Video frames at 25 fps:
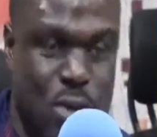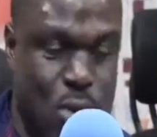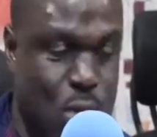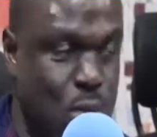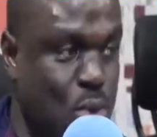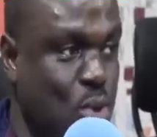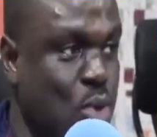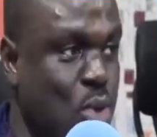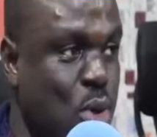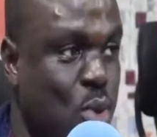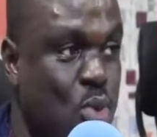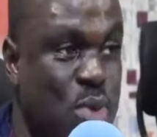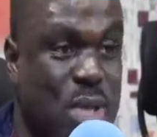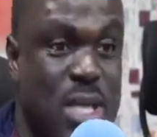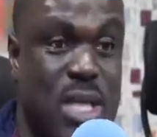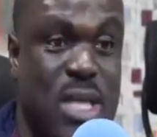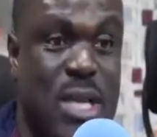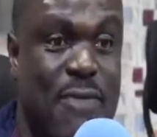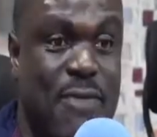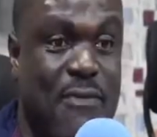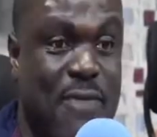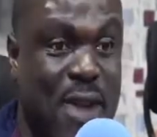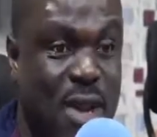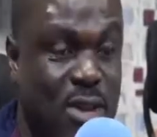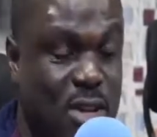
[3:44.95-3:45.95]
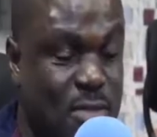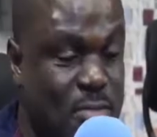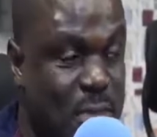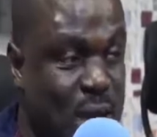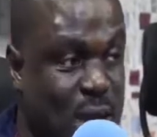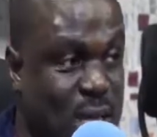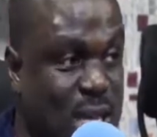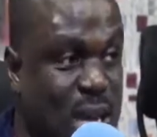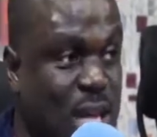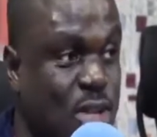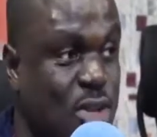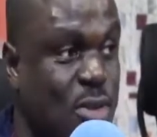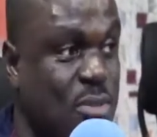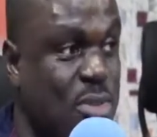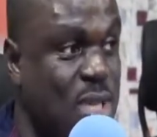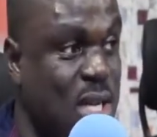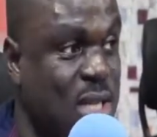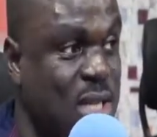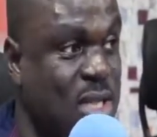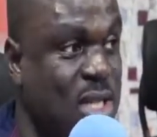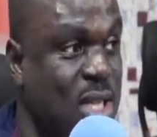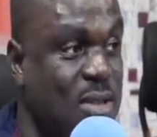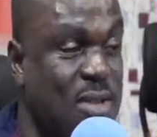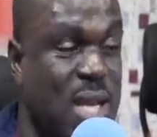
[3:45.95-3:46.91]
in order to ensure that the rules are